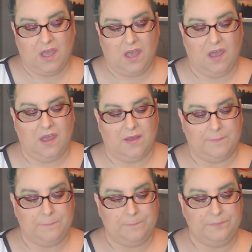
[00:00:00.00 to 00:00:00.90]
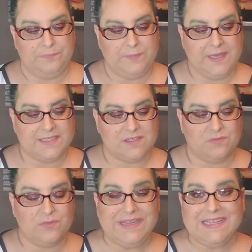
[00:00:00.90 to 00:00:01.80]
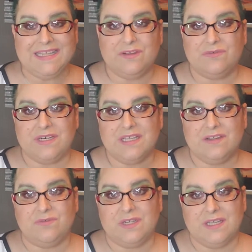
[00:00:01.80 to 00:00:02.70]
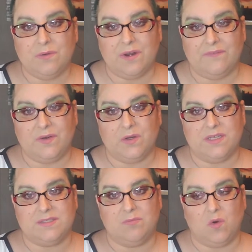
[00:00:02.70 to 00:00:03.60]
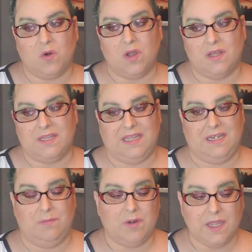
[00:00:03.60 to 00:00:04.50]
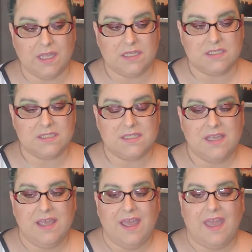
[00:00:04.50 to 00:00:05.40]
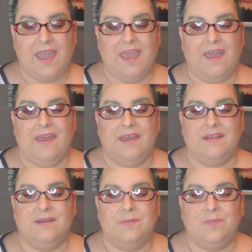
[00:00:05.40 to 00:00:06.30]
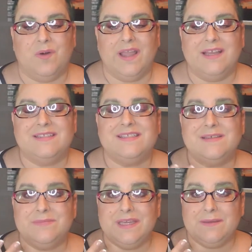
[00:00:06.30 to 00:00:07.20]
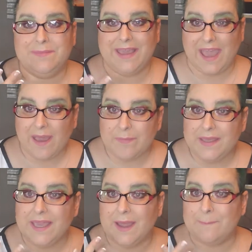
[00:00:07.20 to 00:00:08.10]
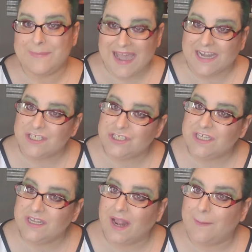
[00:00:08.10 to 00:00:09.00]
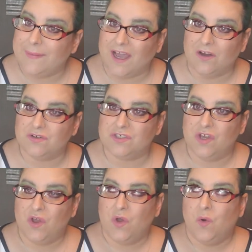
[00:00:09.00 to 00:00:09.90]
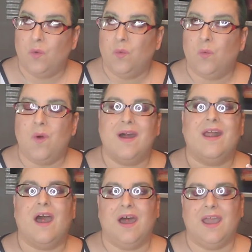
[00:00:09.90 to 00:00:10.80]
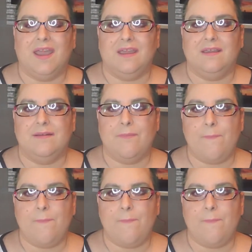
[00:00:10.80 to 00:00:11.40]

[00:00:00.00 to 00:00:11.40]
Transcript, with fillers: Um, because I really, really, really want to focus more on the indie brands and brands that make me happy and passionate about what I,